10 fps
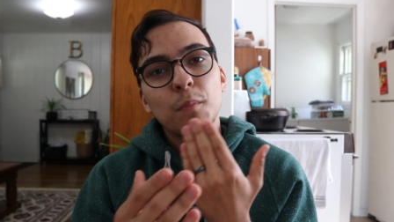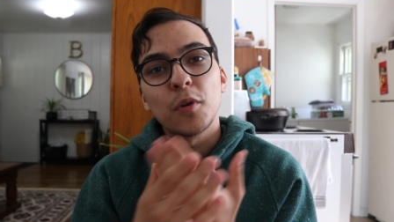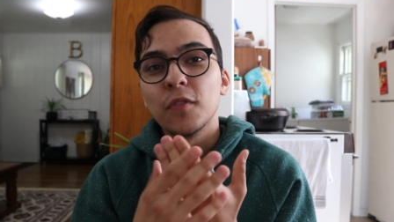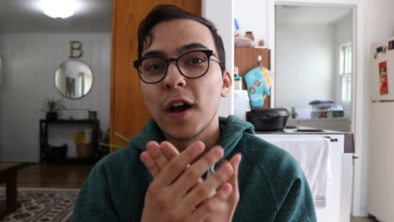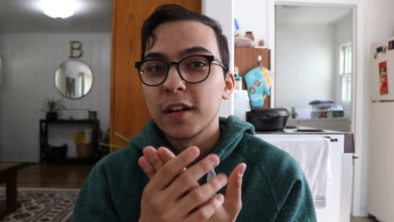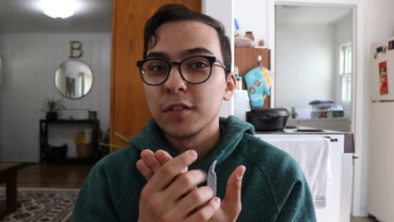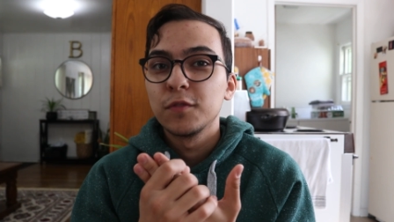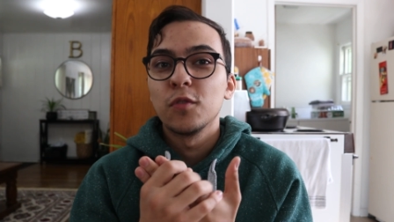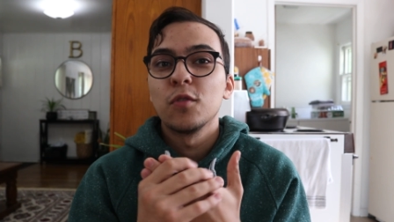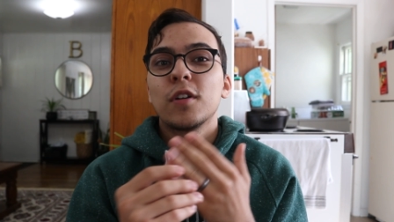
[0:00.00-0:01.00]
provided
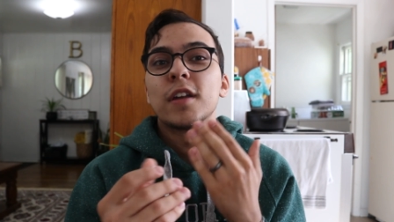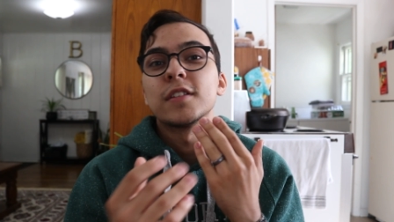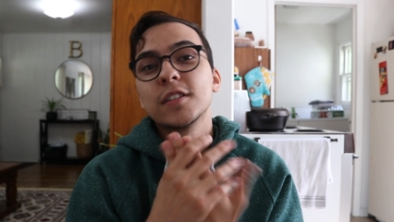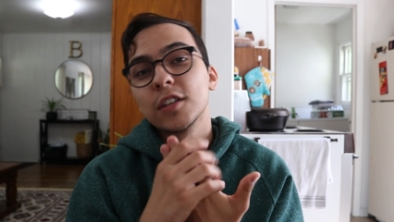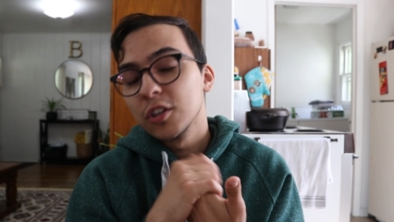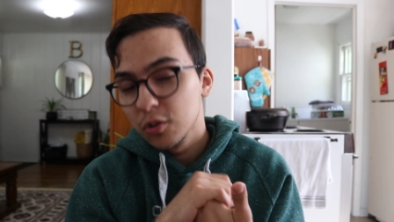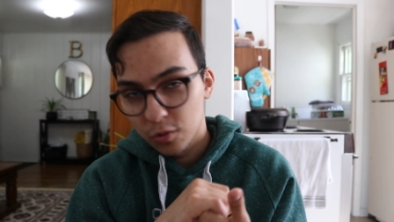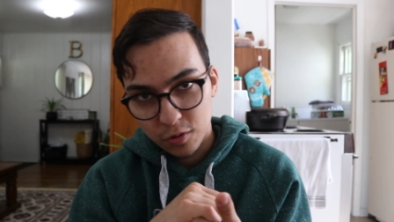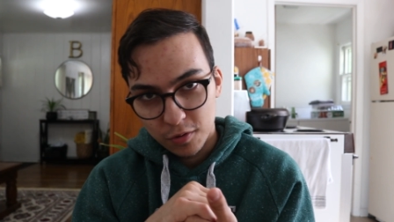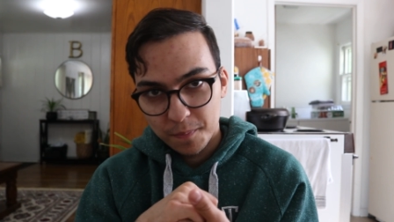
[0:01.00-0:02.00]
for and
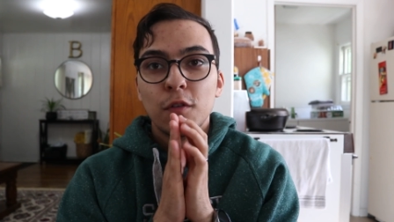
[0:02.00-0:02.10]
secure.